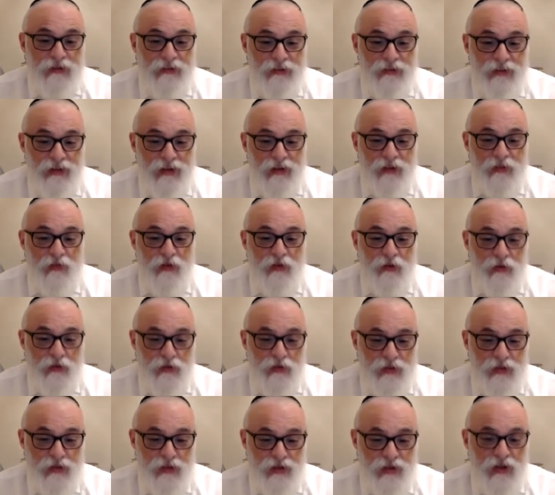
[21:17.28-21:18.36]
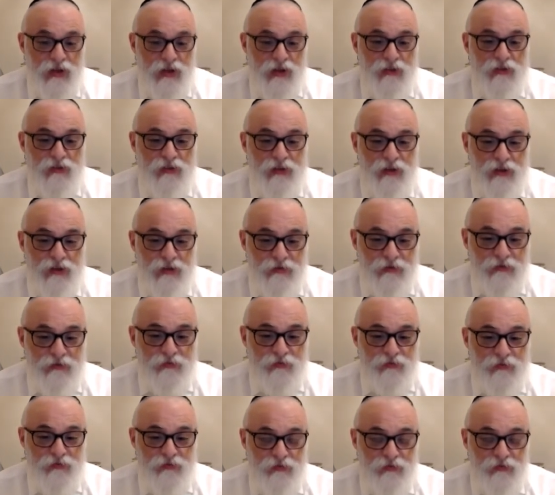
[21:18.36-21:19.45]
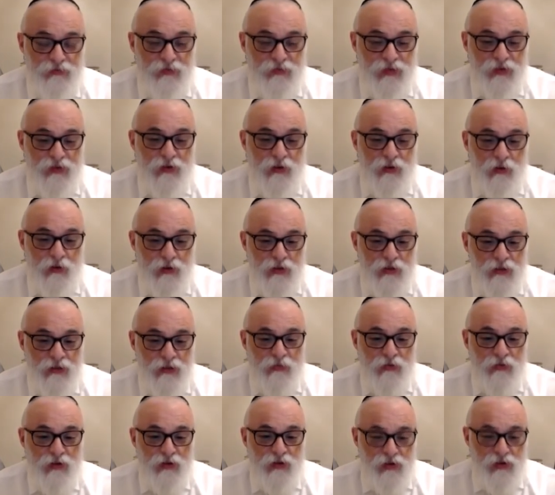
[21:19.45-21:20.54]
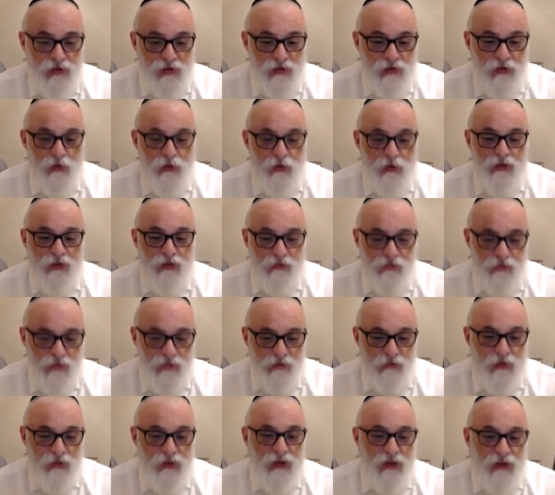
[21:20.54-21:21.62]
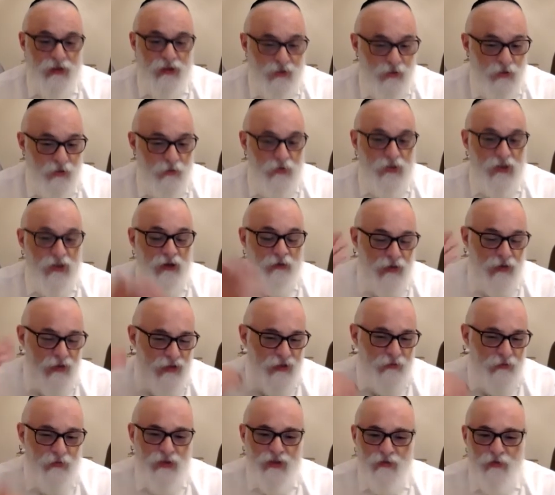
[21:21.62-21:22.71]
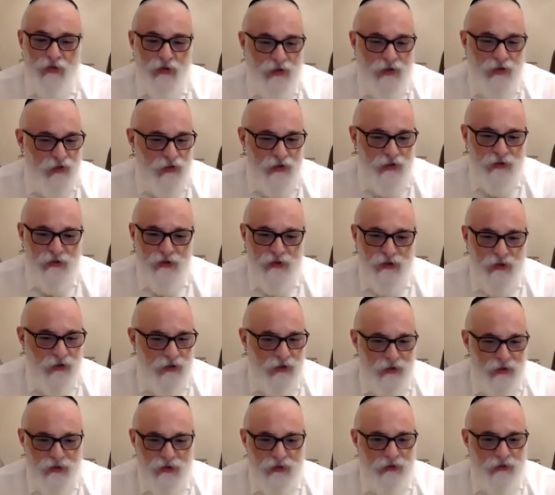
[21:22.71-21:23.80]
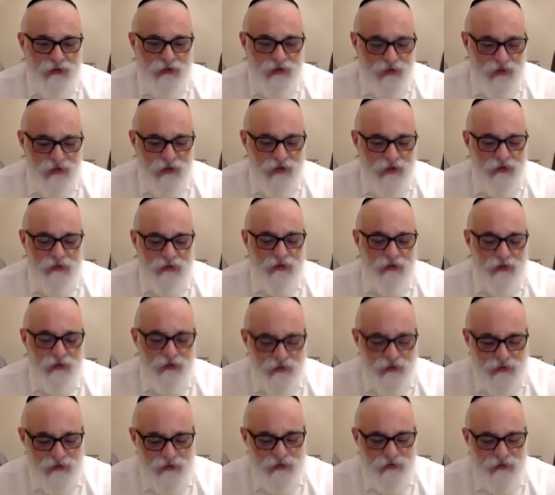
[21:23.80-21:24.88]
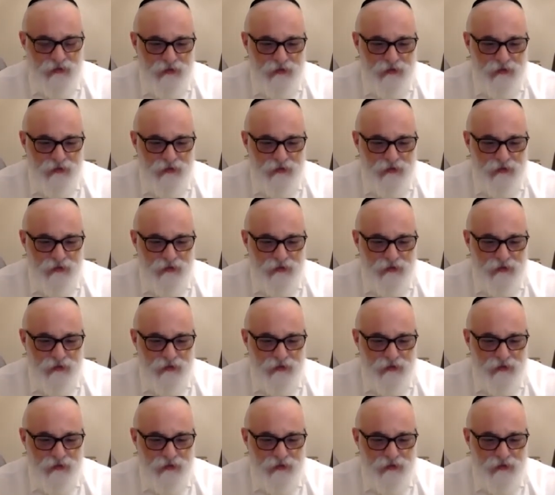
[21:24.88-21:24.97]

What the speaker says: that we will see each other again. That the whole separation, the whole tzimtzum, that all began with the tzimtzum edition, this is not the